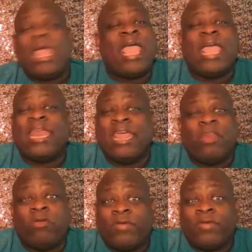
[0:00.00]
and they
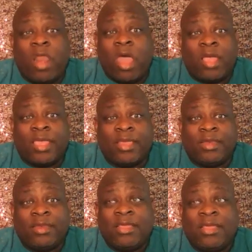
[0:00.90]
don't even clock it.
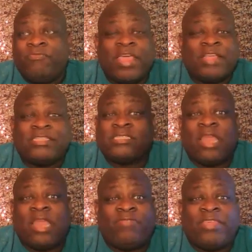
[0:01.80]
They just
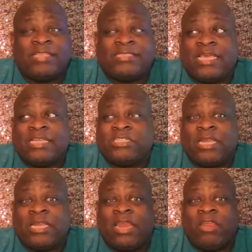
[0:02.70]
love the
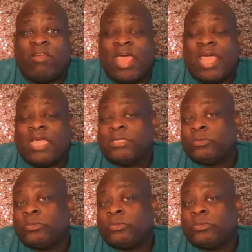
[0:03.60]
attention. And they're like,